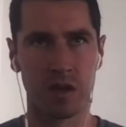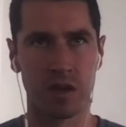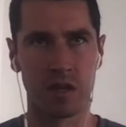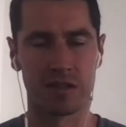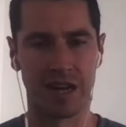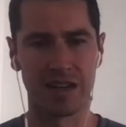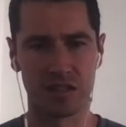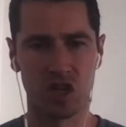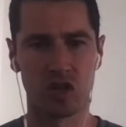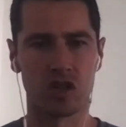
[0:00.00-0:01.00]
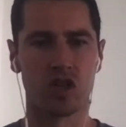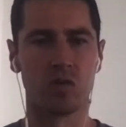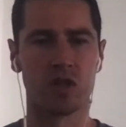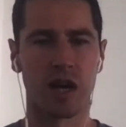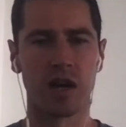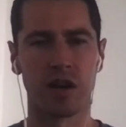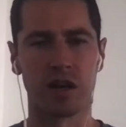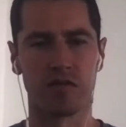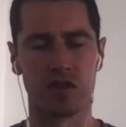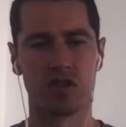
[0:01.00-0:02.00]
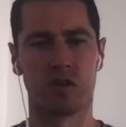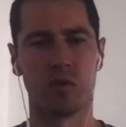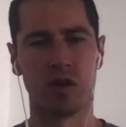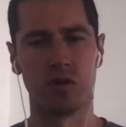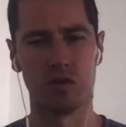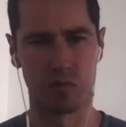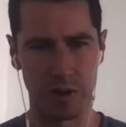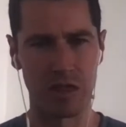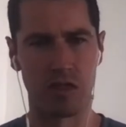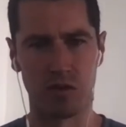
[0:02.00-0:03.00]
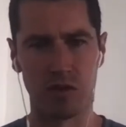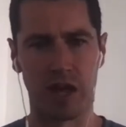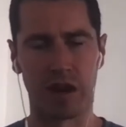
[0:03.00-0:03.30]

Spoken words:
it's not necessarily so tiring for someone who's been through that.